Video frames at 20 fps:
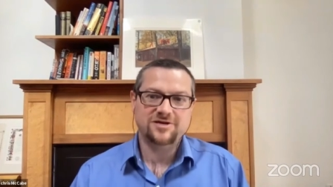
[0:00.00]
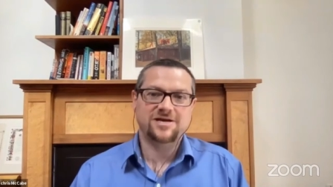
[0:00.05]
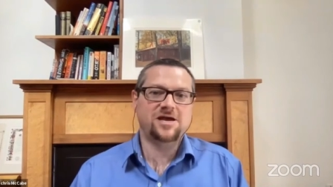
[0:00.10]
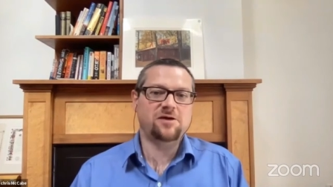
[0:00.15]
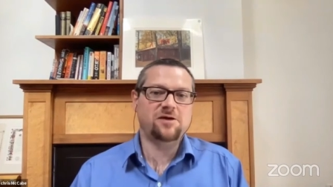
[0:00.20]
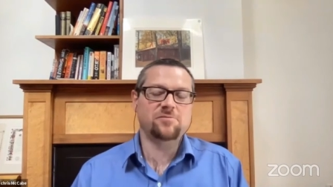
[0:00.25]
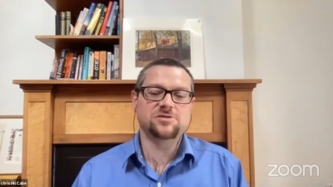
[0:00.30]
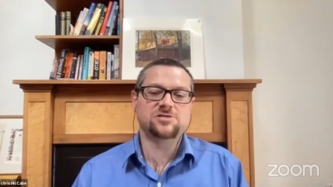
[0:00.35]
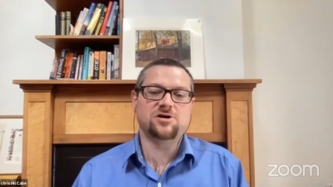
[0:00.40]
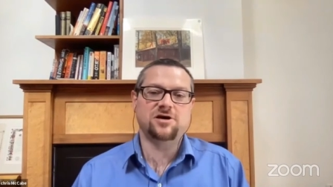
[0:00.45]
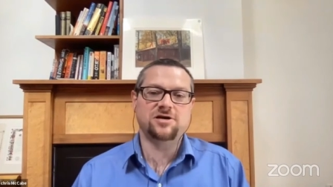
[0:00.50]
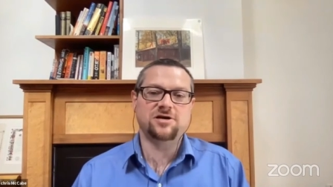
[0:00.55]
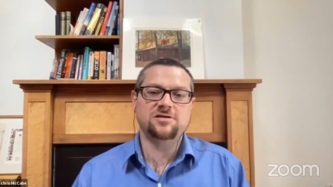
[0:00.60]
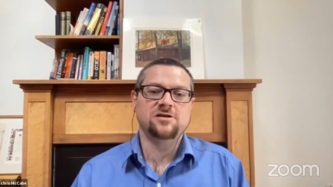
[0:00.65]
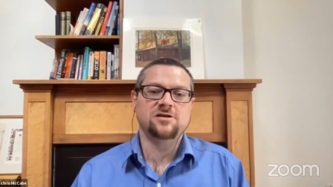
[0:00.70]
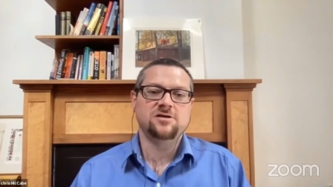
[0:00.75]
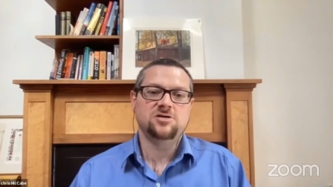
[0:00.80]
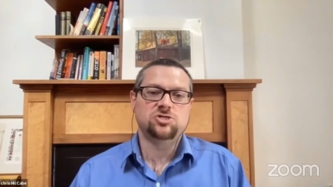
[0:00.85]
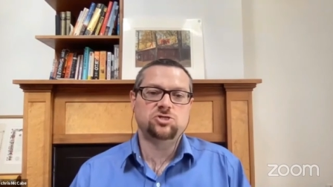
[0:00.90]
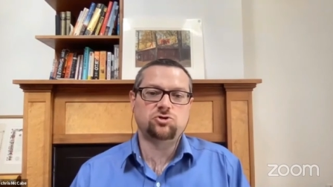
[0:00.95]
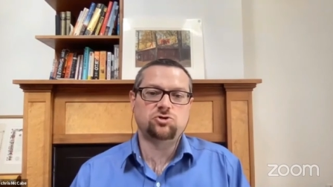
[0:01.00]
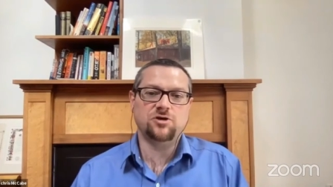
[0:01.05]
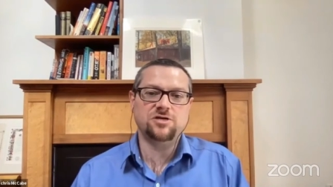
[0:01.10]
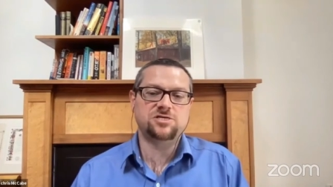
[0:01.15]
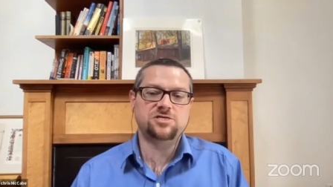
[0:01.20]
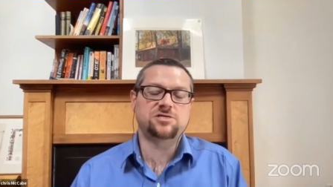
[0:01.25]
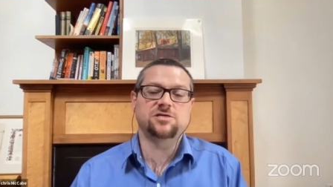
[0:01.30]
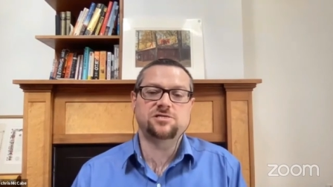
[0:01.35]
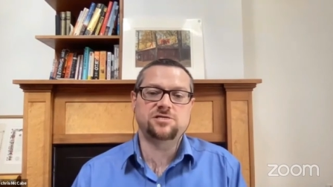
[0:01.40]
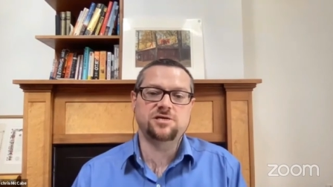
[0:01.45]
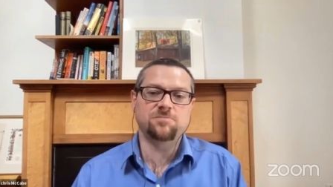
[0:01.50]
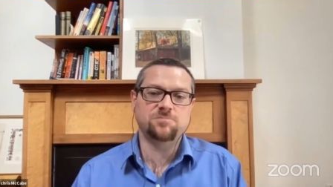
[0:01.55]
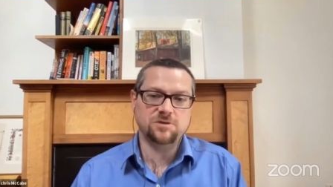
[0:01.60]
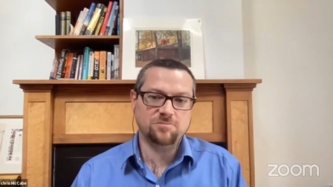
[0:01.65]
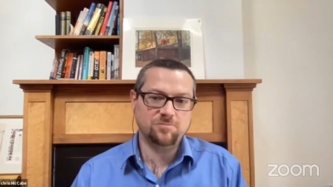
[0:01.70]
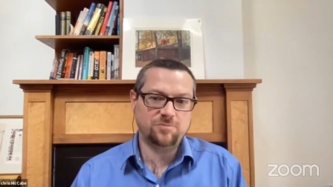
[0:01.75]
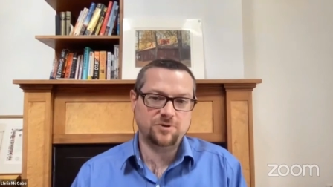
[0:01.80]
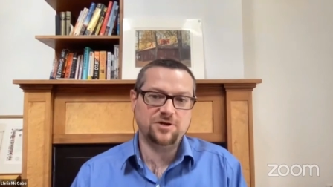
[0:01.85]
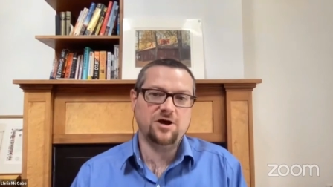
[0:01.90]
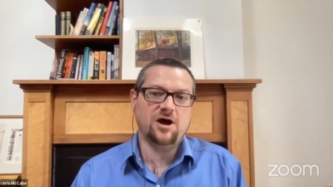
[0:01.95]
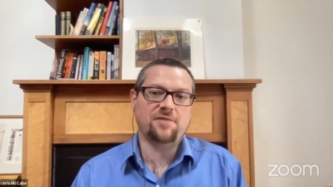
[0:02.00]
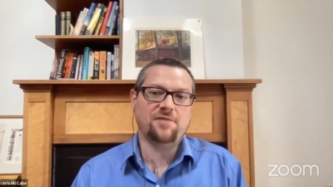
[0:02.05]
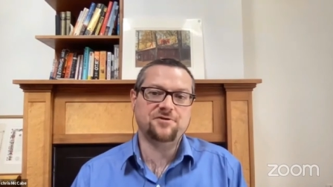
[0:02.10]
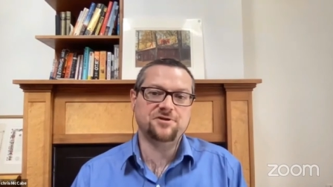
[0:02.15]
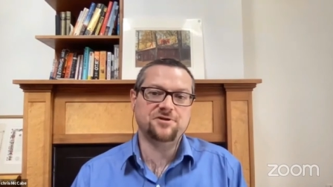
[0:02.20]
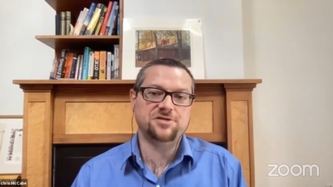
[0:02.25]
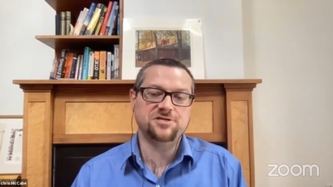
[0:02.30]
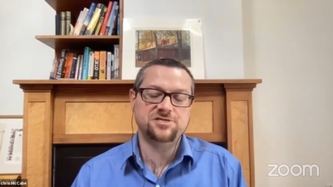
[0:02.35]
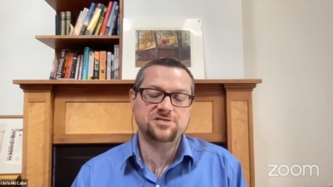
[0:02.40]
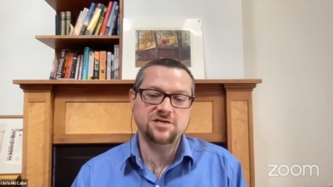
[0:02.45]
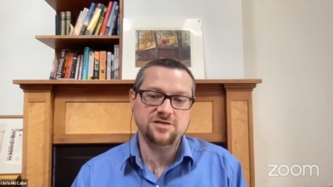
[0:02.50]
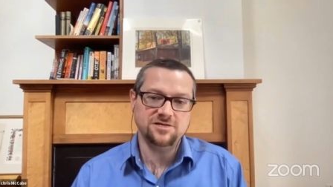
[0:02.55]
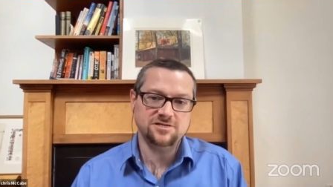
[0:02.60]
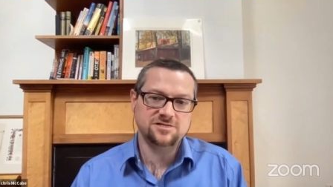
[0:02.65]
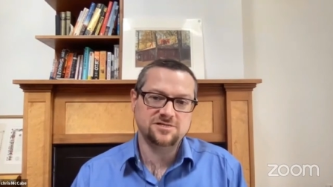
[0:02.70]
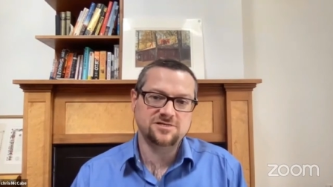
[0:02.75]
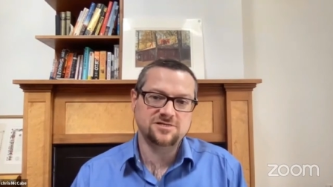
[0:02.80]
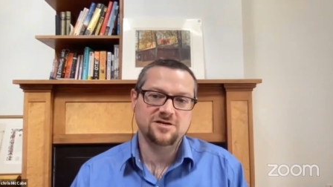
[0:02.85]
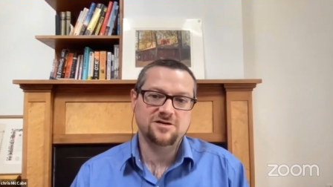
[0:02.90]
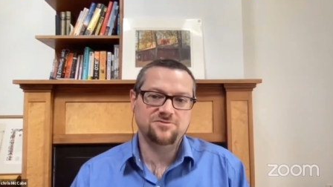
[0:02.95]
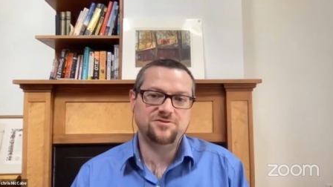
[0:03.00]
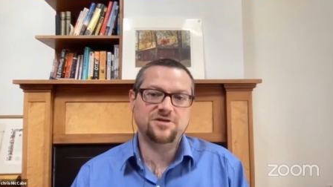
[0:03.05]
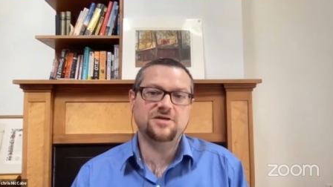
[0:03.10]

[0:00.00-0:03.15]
Amazon treats the symptom, but not the disease.